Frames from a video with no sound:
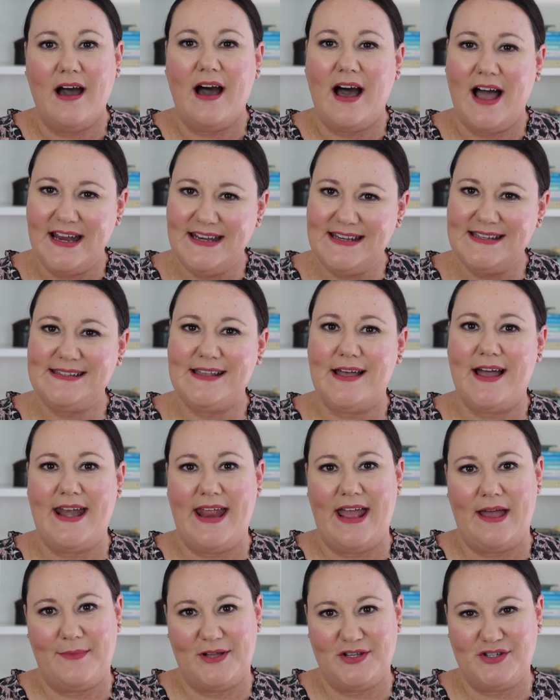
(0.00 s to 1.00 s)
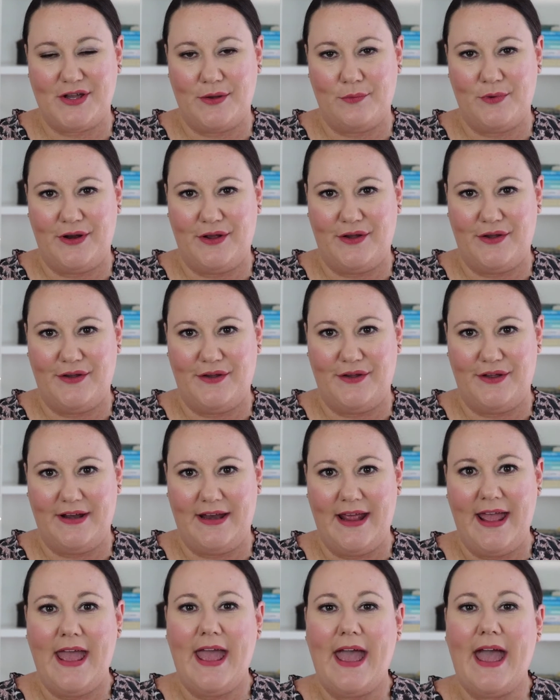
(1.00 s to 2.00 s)
I decide how much I want to
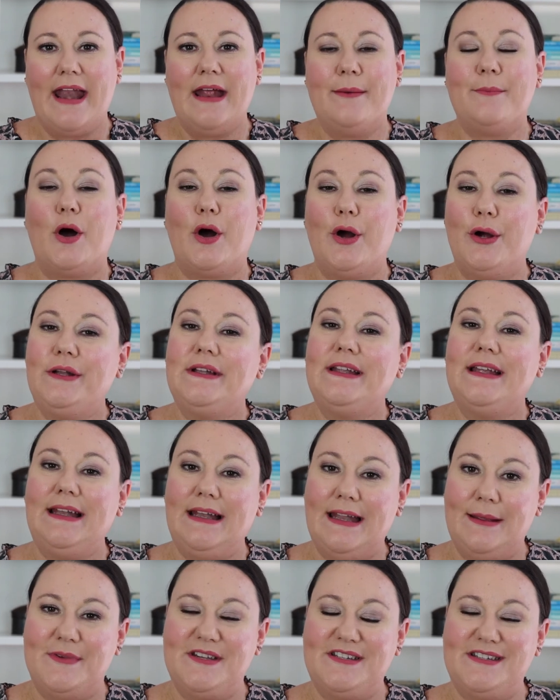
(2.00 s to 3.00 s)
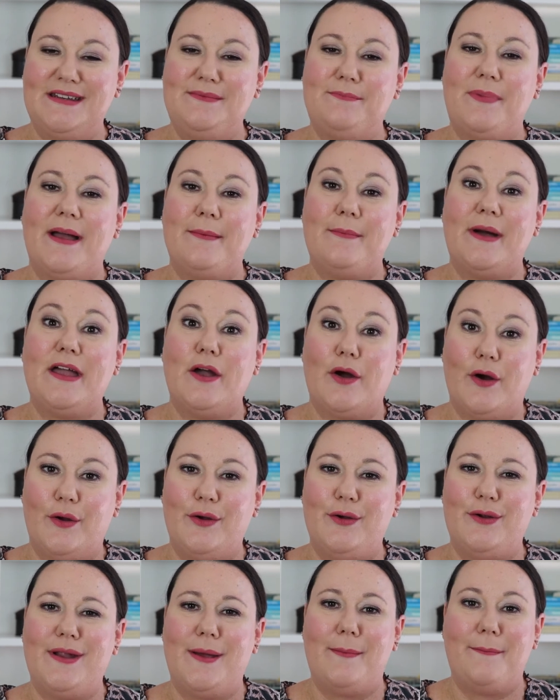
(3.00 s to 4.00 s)
earn, and I'm only limited by my
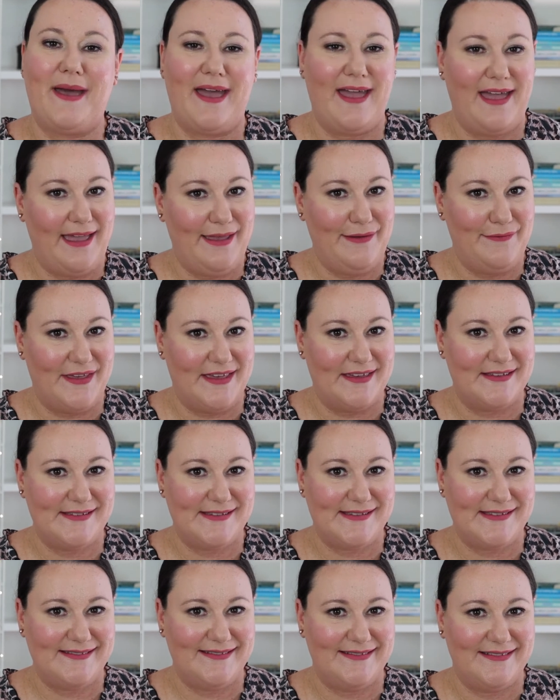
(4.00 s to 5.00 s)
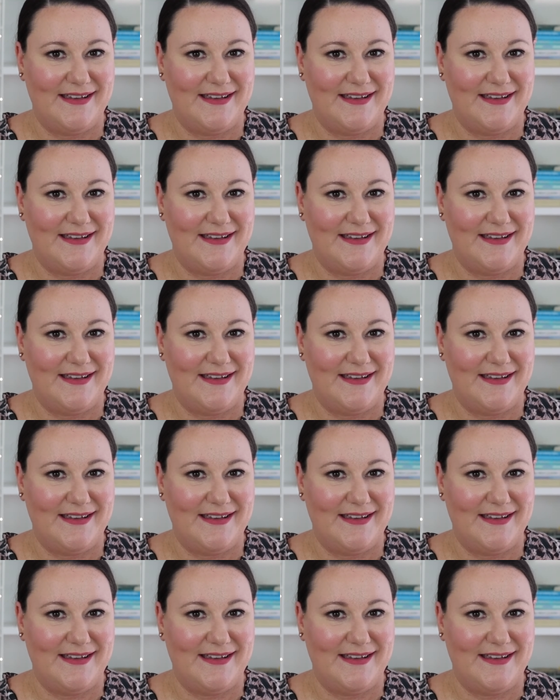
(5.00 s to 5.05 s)
own behaviors.